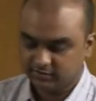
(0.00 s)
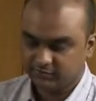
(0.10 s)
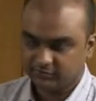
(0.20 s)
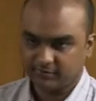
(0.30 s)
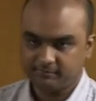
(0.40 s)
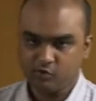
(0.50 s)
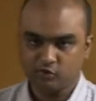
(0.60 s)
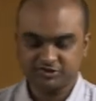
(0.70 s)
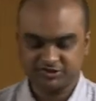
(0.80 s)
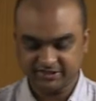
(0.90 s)

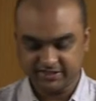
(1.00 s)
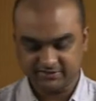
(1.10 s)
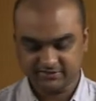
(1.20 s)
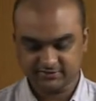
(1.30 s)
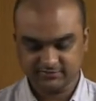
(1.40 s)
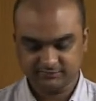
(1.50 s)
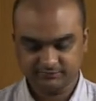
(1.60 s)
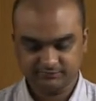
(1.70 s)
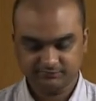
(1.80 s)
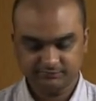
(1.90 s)
report says
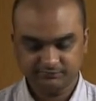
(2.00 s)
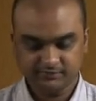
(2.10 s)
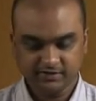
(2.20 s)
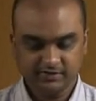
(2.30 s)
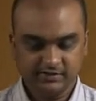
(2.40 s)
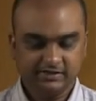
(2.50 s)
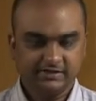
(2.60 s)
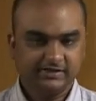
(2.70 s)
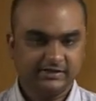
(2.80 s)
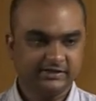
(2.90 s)

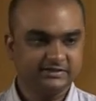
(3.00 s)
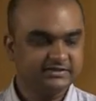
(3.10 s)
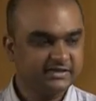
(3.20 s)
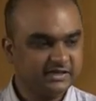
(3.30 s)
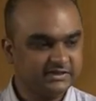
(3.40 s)
India